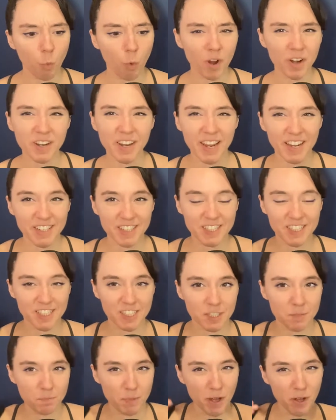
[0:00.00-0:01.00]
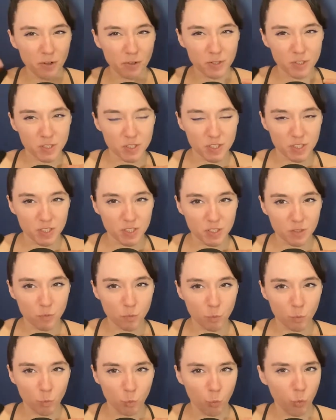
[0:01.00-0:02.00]
day it smells
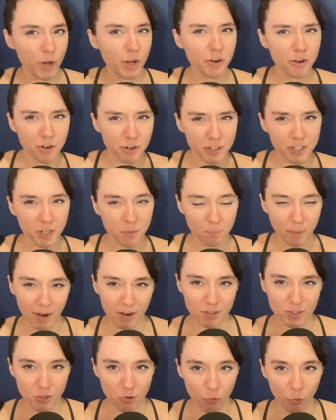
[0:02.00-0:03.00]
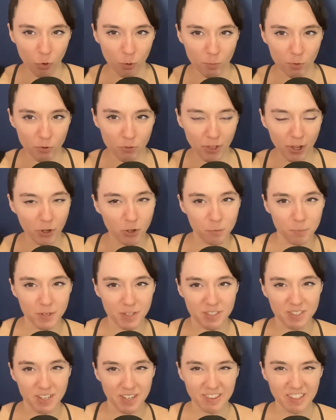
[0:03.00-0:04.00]
weird compared to normal, that could be
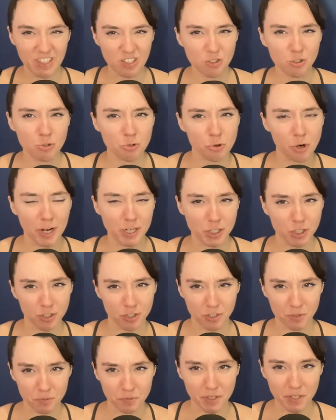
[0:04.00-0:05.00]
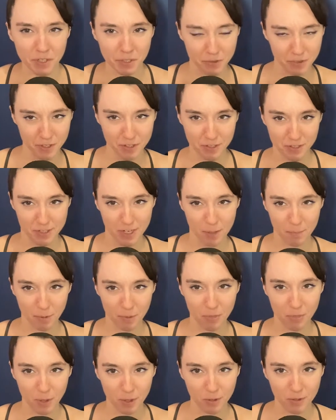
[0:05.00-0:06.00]
a sign like, ooh, I shouldn't have eaten this type
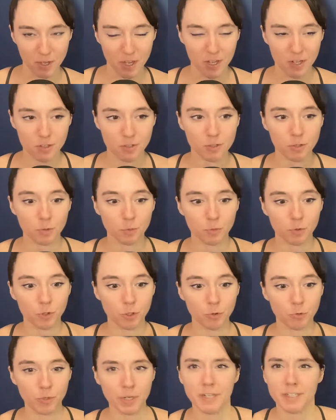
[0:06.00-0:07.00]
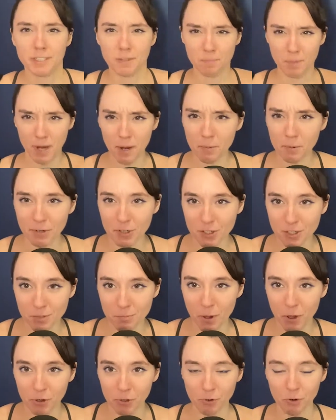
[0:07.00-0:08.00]
of thing. So you need to be able to
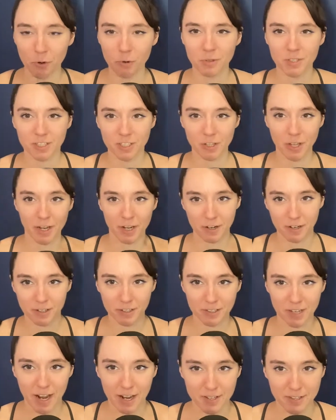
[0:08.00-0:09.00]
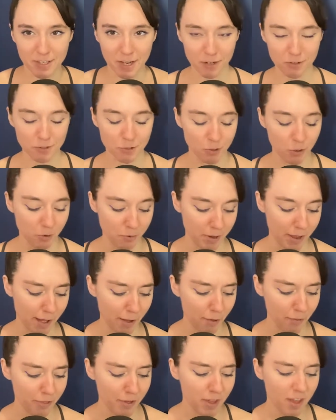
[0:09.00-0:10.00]
smell your own to like assess your own
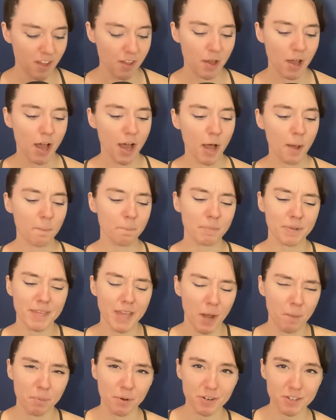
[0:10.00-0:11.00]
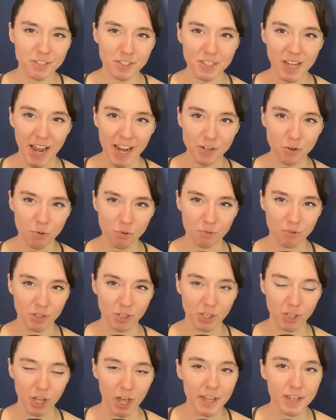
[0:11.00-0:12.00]
health. But yeah, personally, I don't
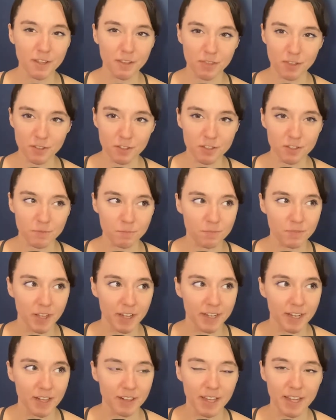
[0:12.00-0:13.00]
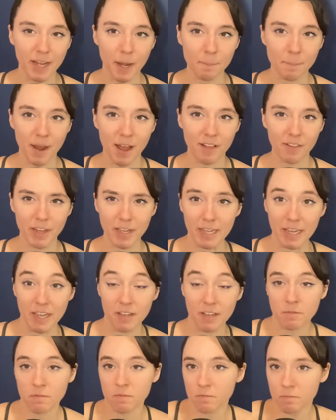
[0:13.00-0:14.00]
like this. Like I'm not like,
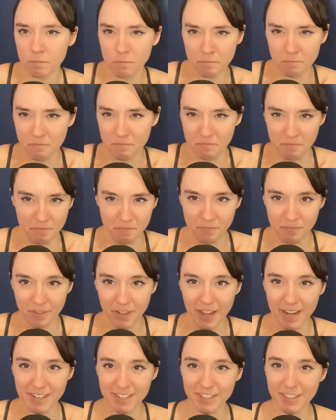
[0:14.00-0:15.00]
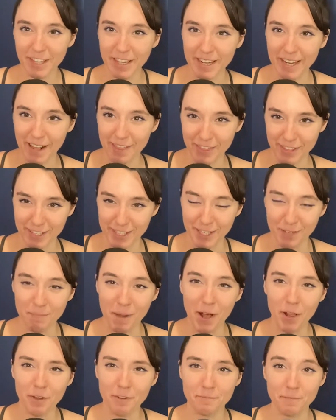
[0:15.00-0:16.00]
like at the
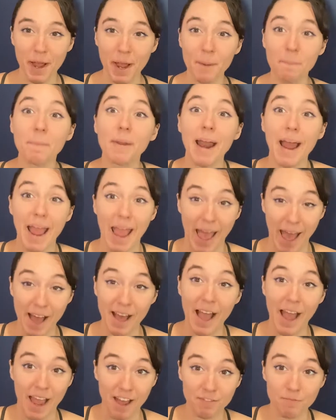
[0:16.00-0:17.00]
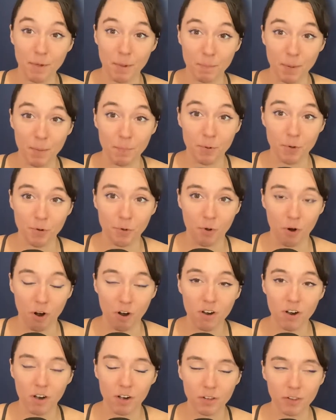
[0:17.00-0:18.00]
smell of mine, but I have met people who
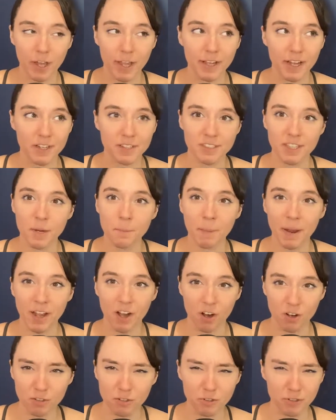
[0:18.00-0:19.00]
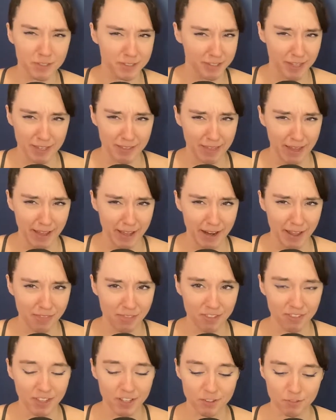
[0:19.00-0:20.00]
are. Like I said, my uncle is like that. I
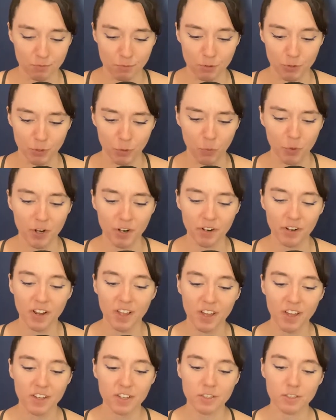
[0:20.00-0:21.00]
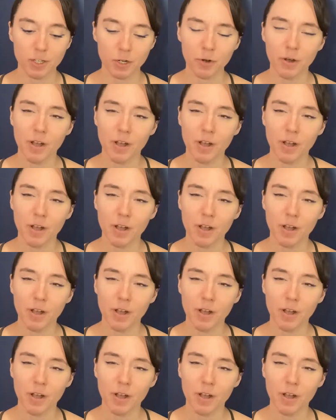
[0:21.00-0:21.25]
think that's really weird. So